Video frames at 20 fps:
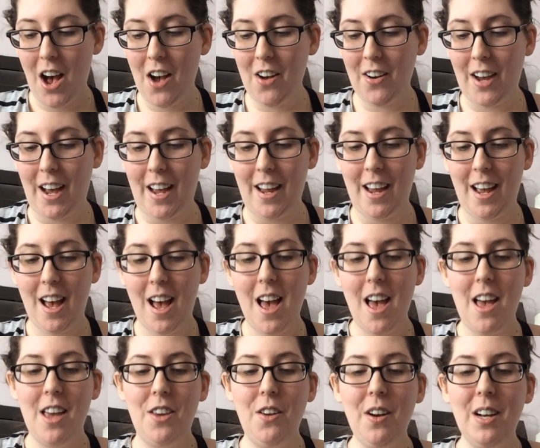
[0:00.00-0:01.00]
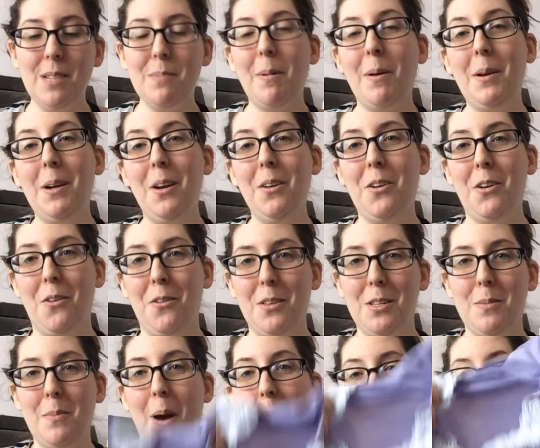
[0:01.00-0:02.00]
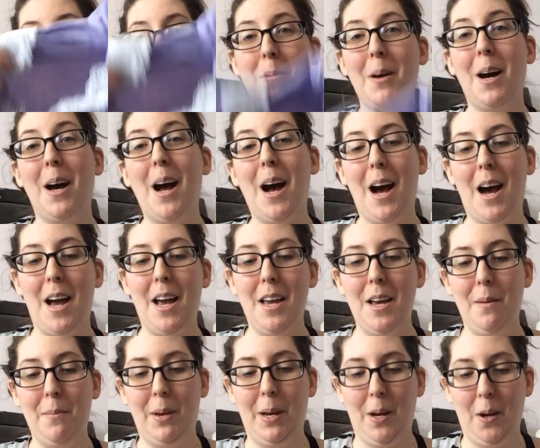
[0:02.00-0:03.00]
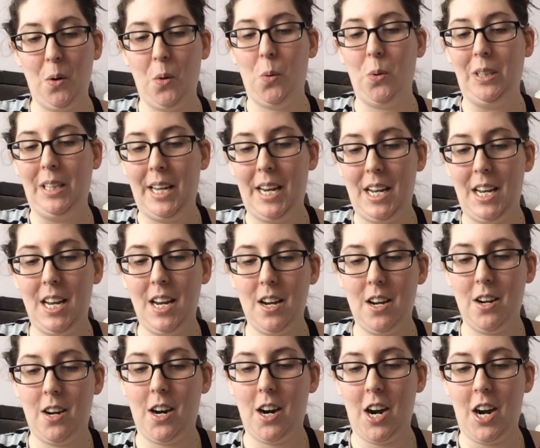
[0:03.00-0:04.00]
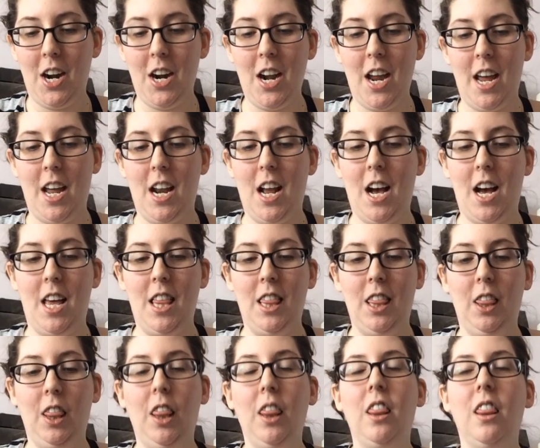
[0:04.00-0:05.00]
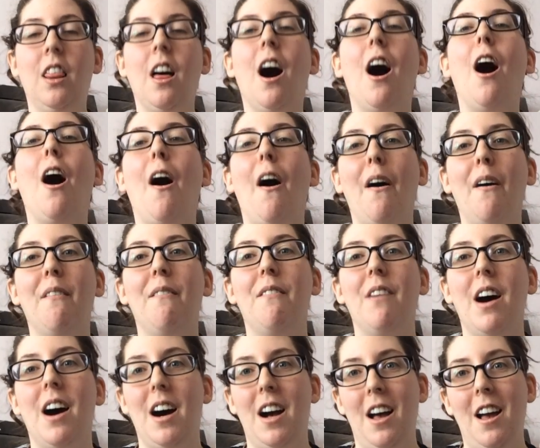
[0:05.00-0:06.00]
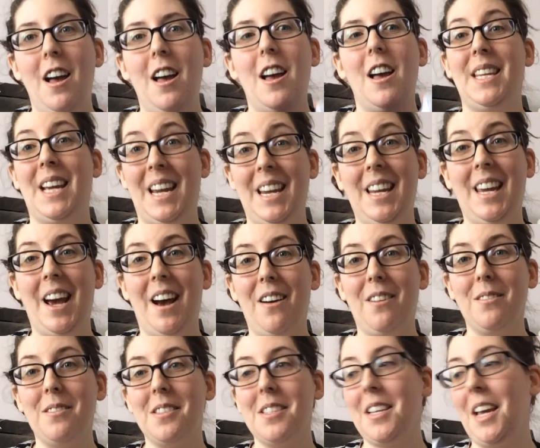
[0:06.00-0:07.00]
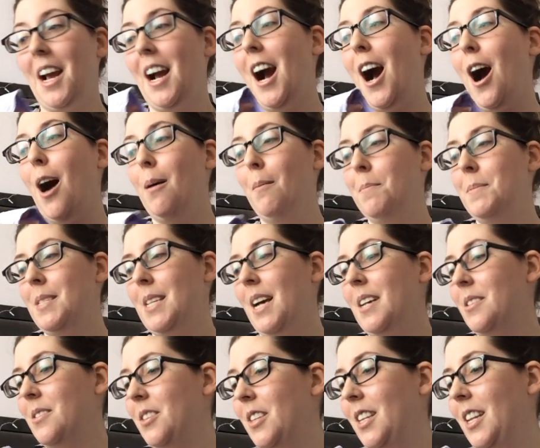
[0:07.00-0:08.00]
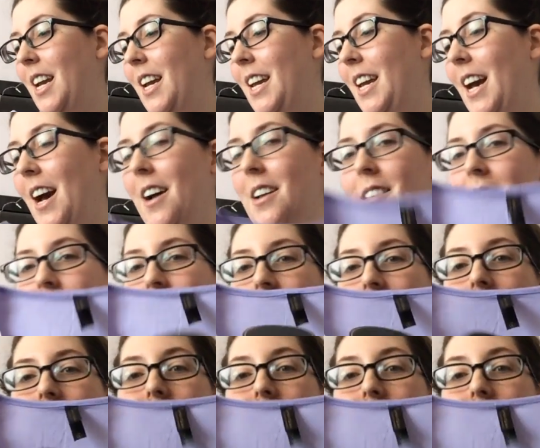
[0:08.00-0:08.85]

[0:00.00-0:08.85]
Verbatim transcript: Okay, you guys probably don't know this about me, but I am like an old lady at heart and I love nightgowns, like obsessive nightgowns.